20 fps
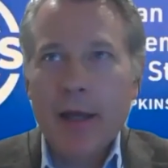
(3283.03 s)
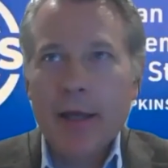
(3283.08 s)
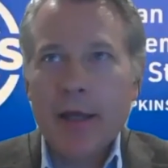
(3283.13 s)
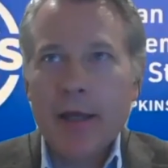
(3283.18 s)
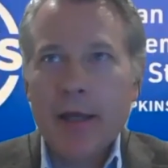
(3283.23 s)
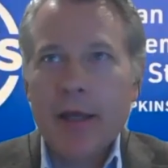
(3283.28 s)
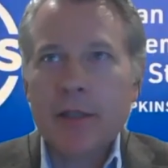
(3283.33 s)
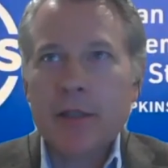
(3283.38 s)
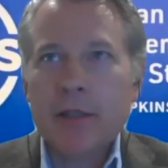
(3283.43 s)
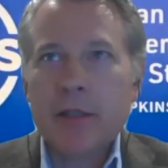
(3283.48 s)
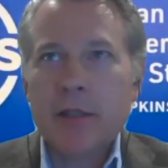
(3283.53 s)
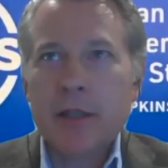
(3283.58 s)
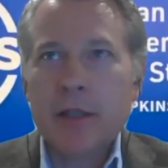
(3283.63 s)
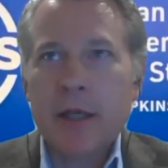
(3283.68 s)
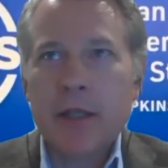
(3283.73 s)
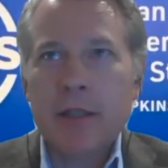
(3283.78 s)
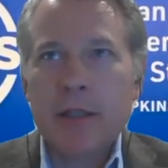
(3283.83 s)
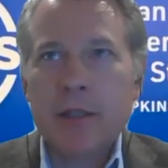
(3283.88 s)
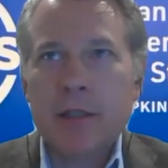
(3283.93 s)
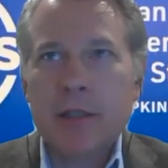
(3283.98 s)
it's
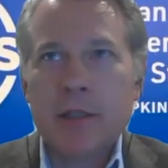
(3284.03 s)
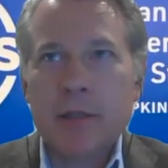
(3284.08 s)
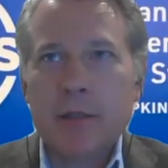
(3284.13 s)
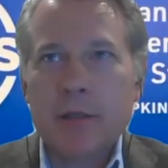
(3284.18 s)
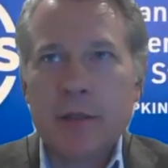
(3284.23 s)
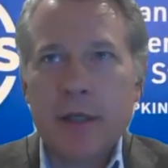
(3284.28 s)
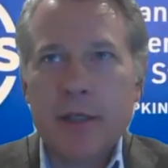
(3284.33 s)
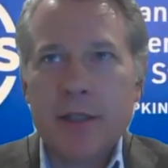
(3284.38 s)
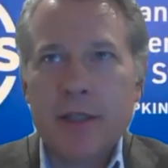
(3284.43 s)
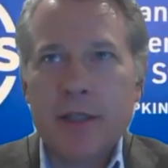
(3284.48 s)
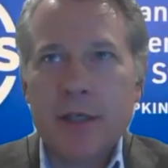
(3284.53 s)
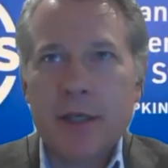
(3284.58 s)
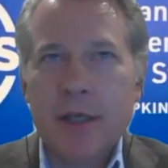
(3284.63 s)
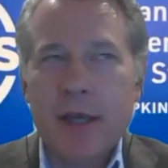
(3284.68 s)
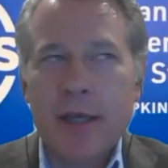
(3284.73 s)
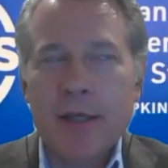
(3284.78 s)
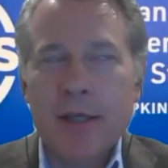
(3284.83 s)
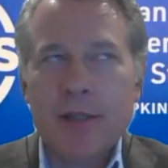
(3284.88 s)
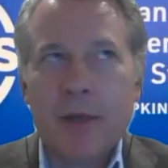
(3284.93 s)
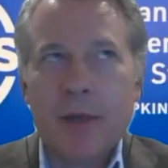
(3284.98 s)

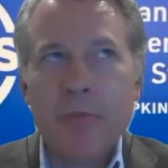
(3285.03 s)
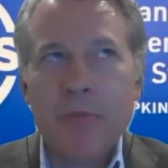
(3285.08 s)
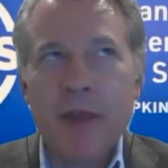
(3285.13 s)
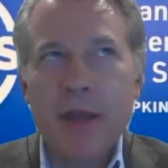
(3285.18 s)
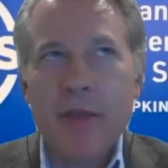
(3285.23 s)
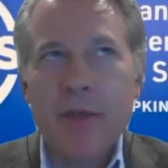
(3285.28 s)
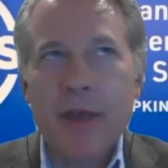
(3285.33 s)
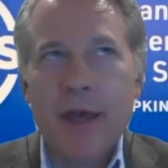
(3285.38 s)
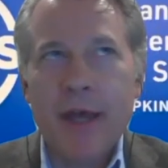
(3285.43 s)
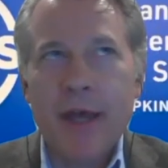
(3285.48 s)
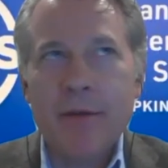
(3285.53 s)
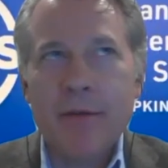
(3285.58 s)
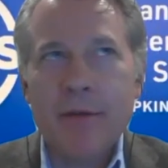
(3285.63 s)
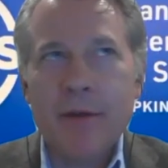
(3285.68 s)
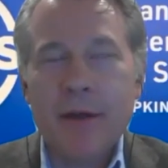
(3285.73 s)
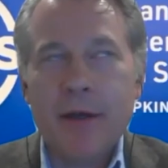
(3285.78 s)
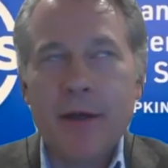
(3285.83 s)
something that